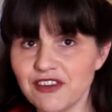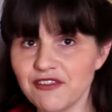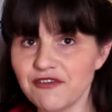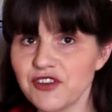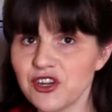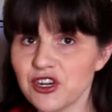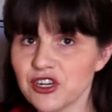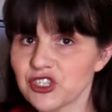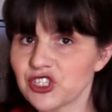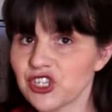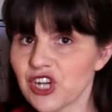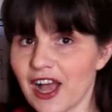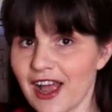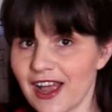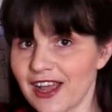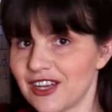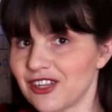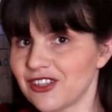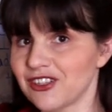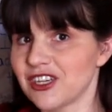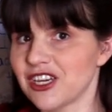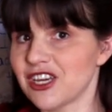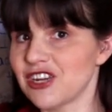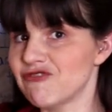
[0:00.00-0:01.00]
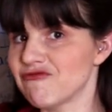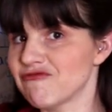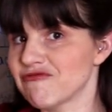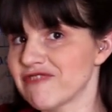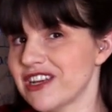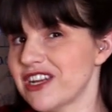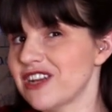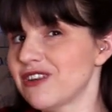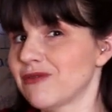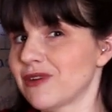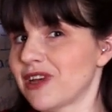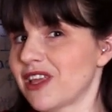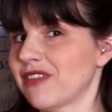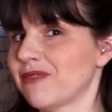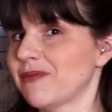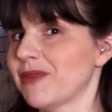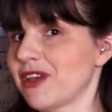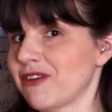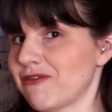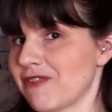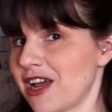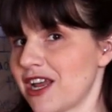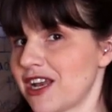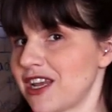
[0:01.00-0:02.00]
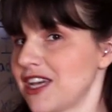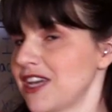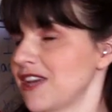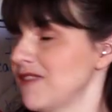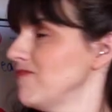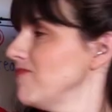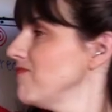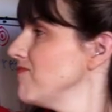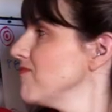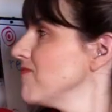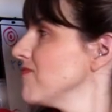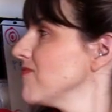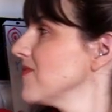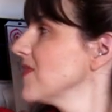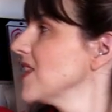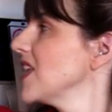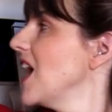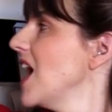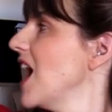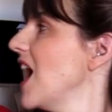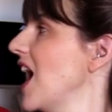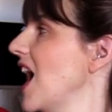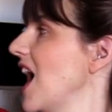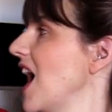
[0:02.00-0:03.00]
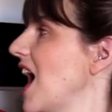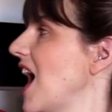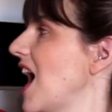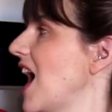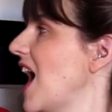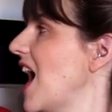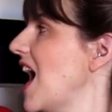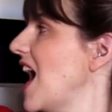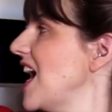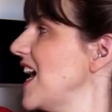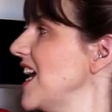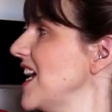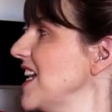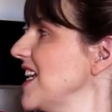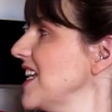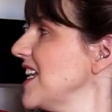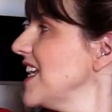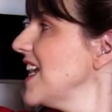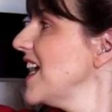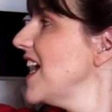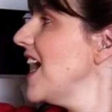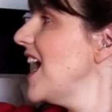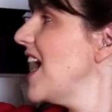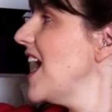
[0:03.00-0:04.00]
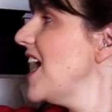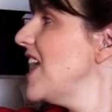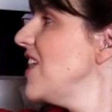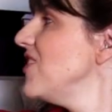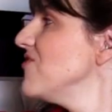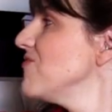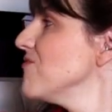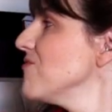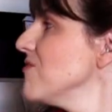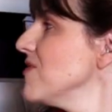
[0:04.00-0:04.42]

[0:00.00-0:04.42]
if your child can read it with me. Ready? I can